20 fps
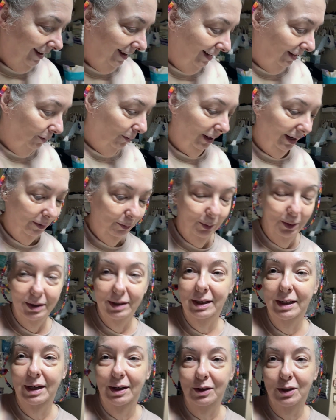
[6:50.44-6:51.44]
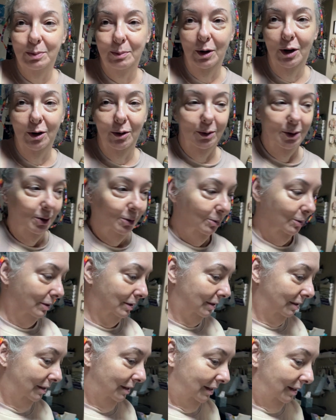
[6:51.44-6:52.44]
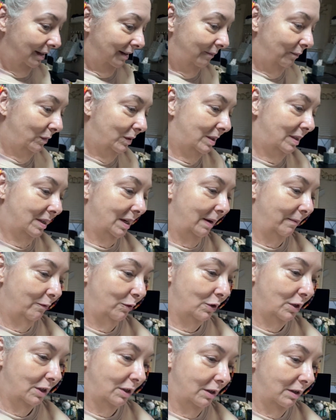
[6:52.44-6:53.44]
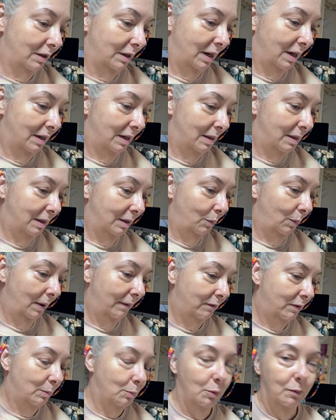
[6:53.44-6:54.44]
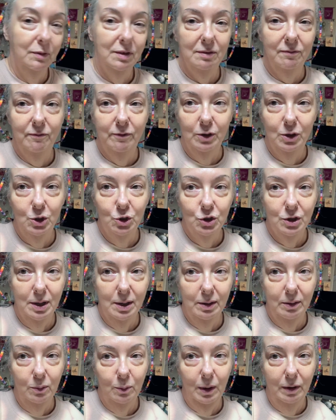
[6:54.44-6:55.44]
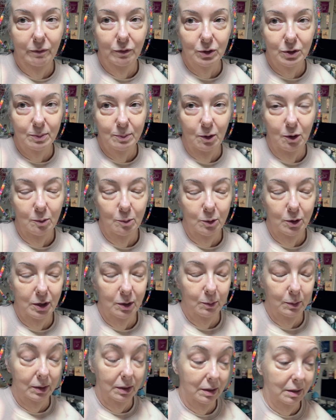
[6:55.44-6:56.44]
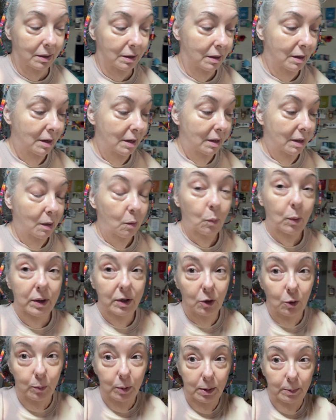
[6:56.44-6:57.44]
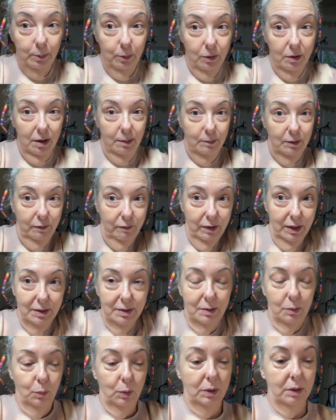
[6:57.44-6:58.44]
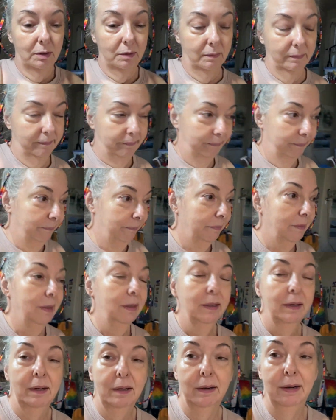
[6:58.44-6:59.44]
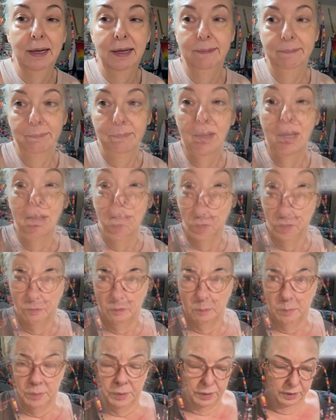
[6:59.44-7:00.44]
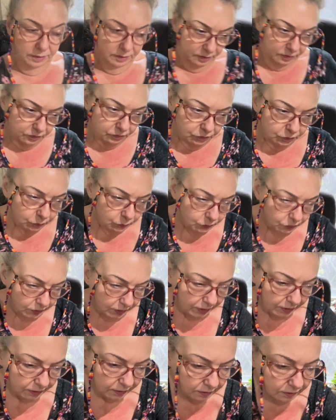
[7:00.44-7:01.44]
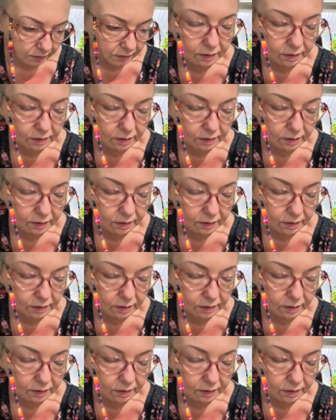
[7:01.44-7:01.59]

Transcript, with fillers: anyway we'll see how tomorrow goes it's time for dinner and i think we have to move some furniture out of the way for tomorrow morning when the window people come to fix the window all right i'll be back buddy. it is tuesday